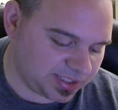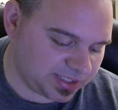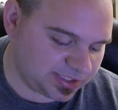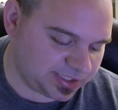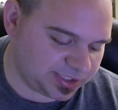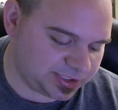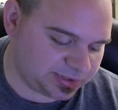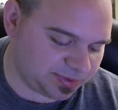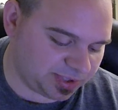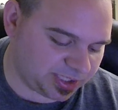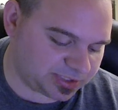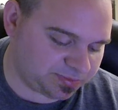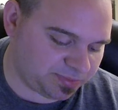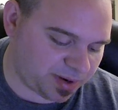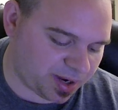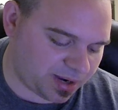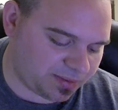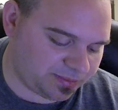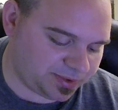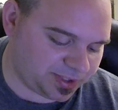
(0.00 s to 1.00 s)
Digimon's
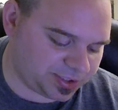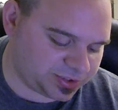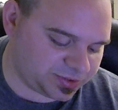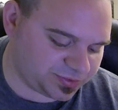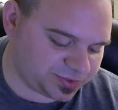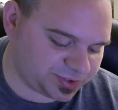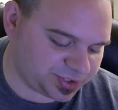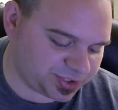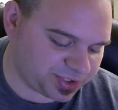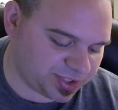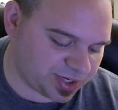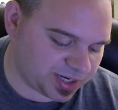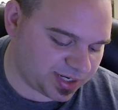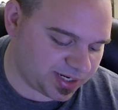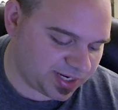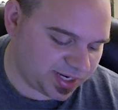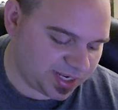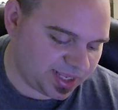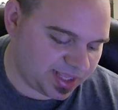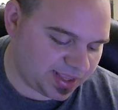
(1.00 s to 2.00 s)
Bomb Digivolution card.